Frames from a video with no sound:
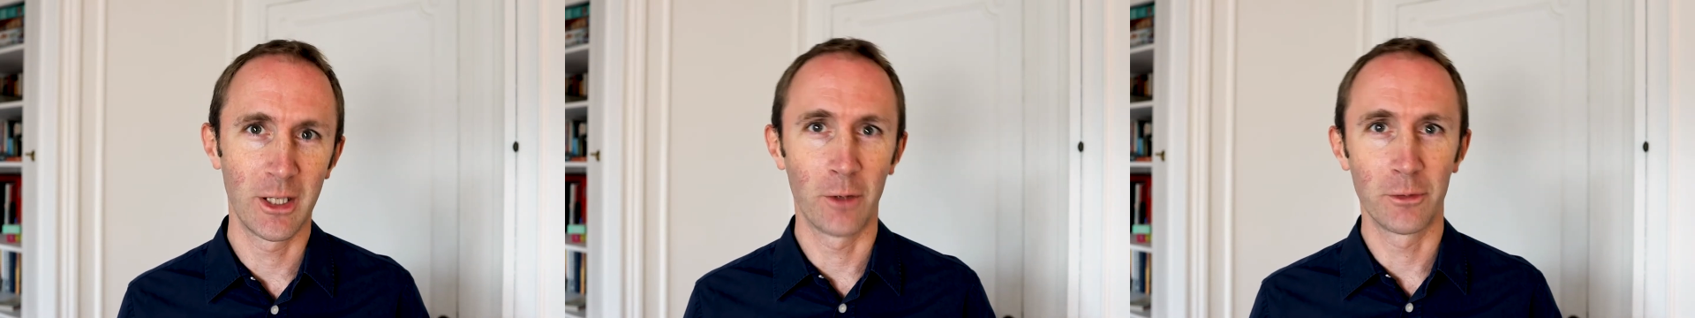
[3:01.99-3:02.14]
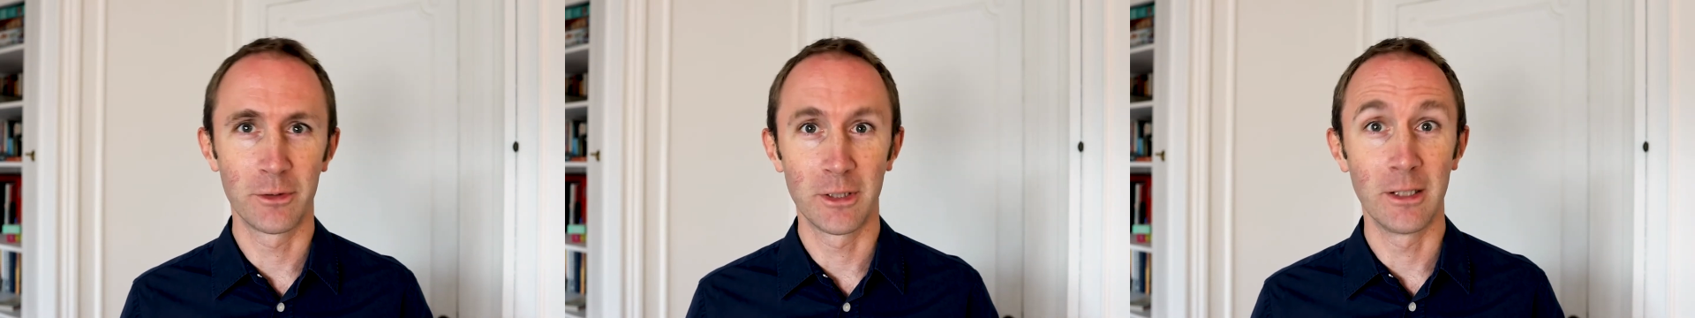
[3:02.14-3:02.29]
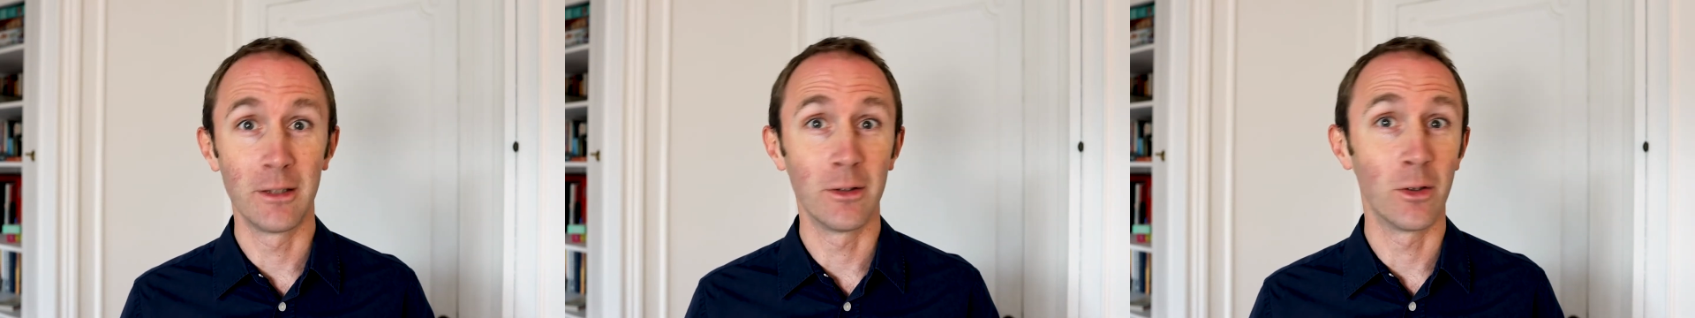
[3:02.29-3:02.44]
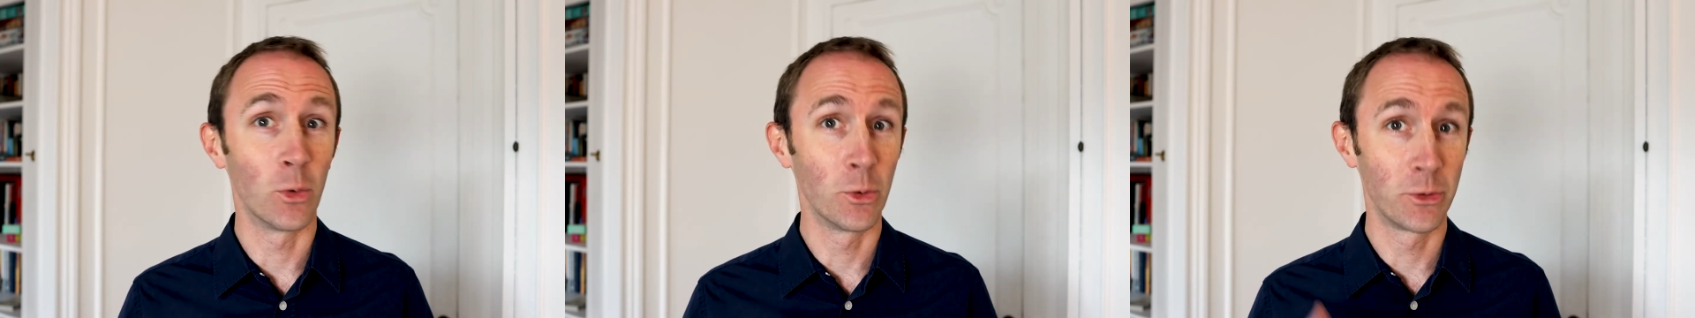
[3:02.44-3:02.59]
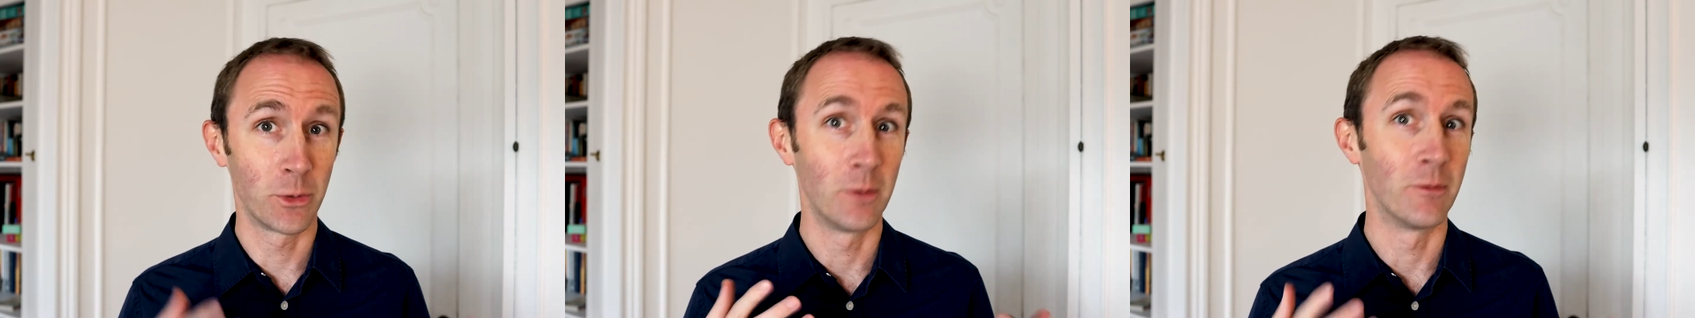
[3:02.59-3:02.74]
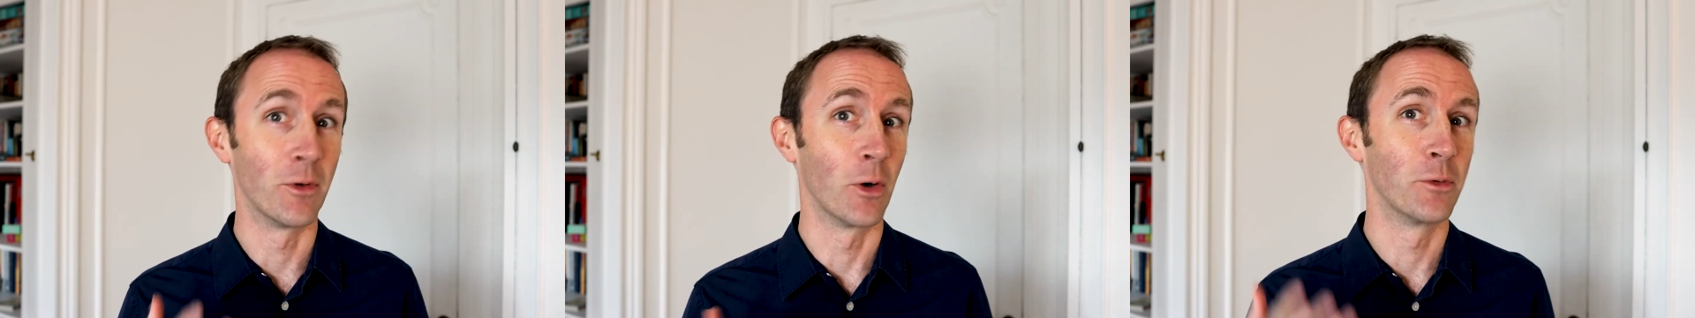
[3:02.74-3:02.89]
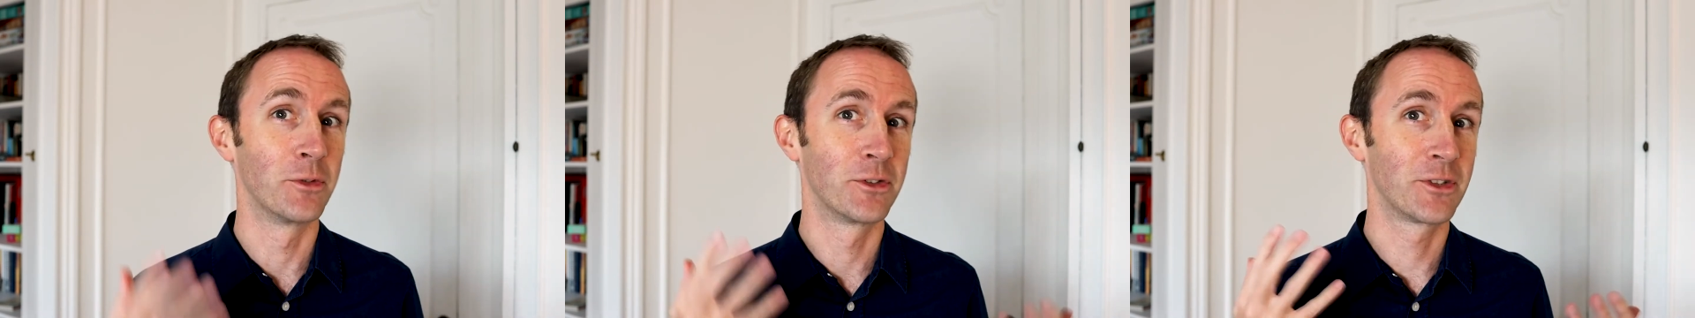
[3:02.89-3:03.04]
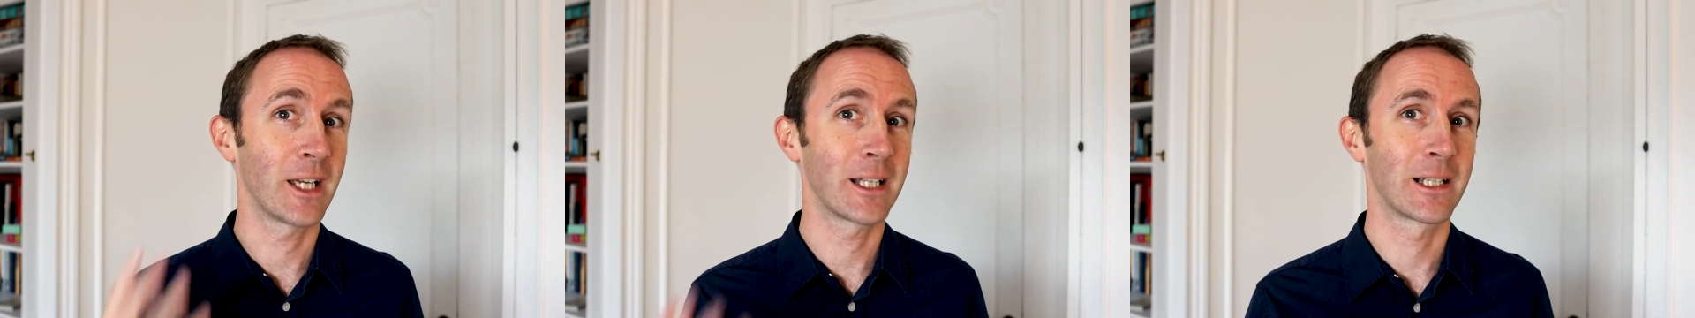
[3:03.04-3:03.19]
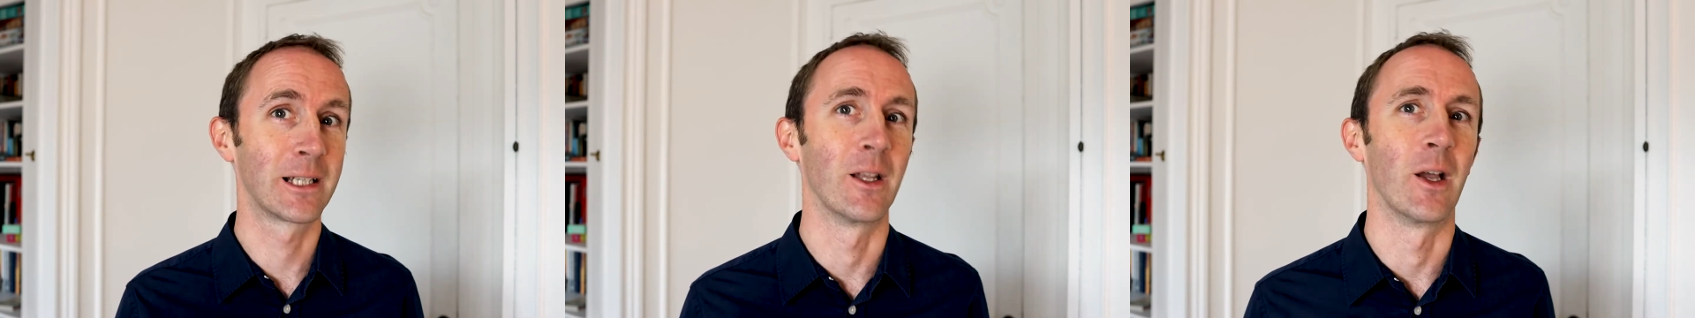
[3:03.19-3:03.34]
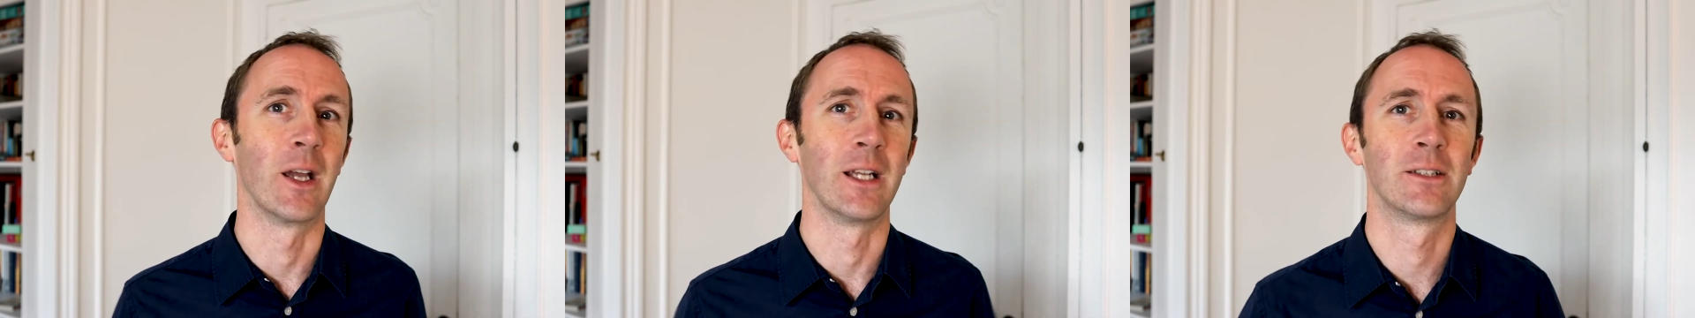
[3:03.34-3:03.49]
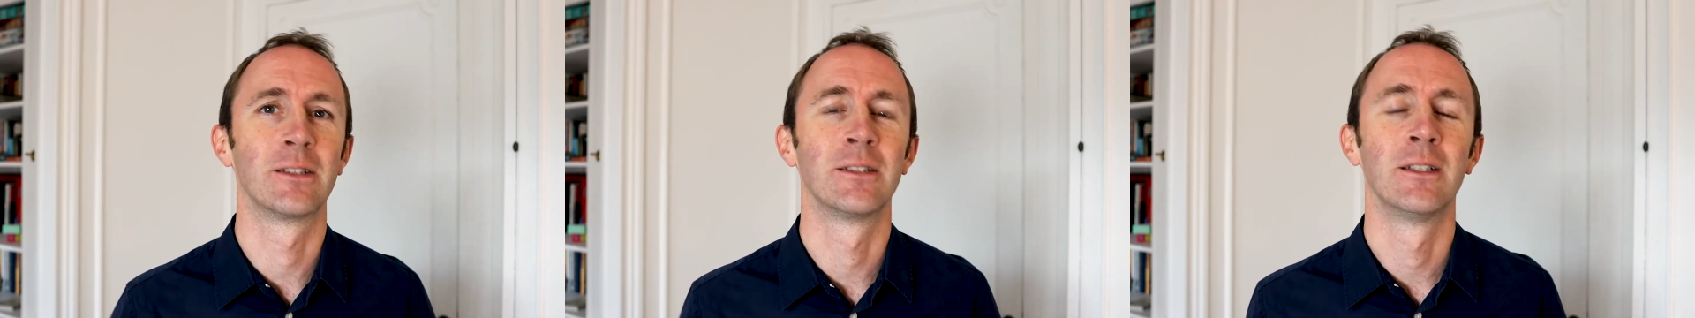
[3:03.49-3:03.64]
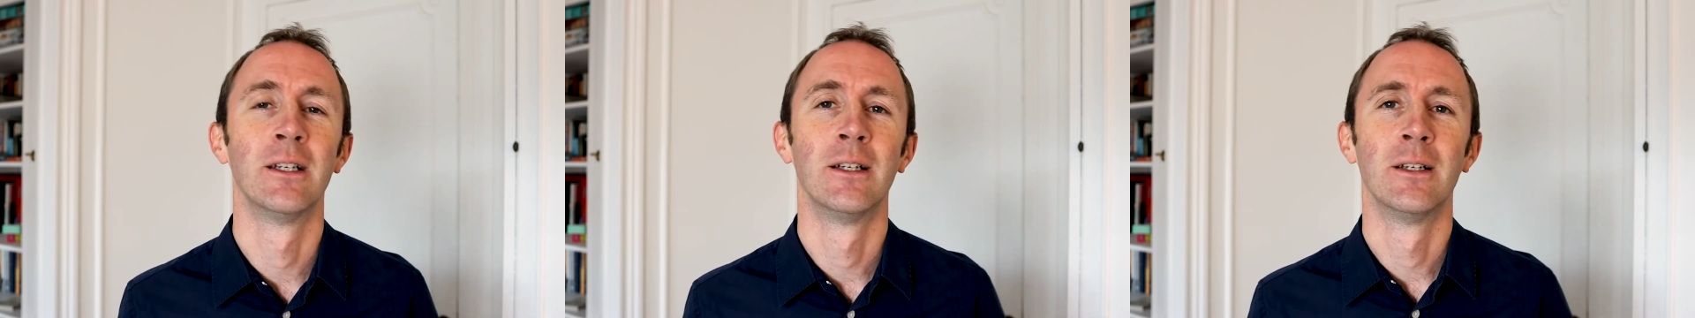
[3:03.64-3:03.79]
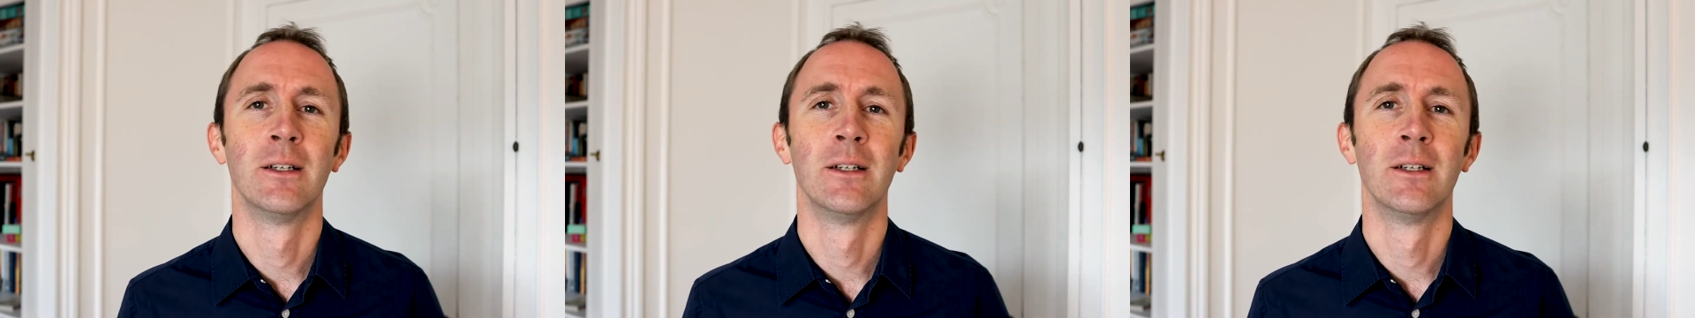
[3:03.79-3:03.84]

they often also involve satellites.